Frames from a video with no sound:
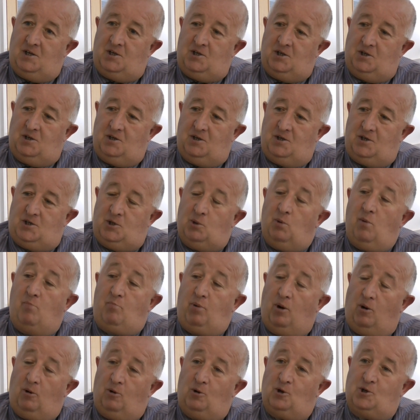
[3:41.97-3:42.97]
to
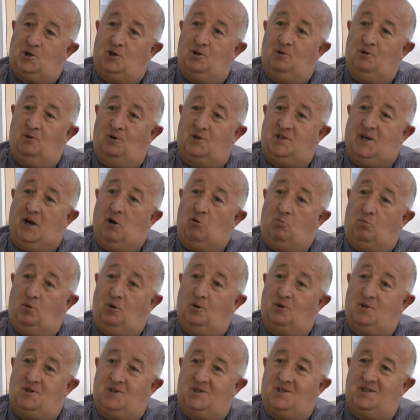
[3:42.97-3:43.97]
apportion those
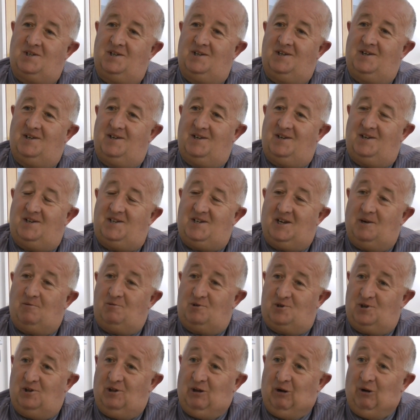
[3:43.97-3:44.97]
outputs
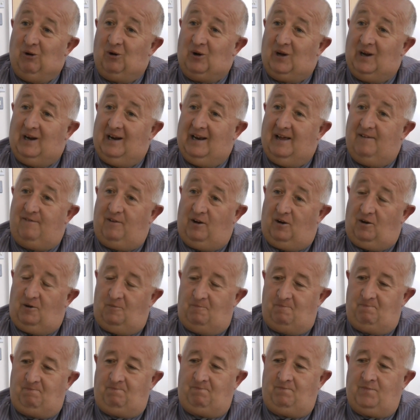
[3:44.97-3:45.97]
down to the local
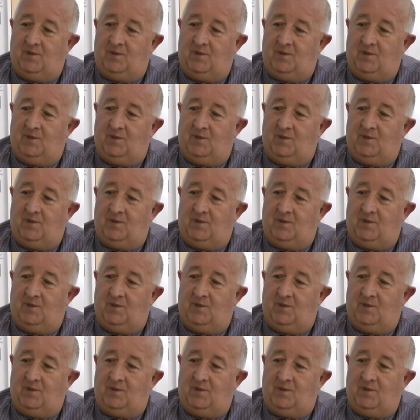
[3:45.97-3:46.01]
level.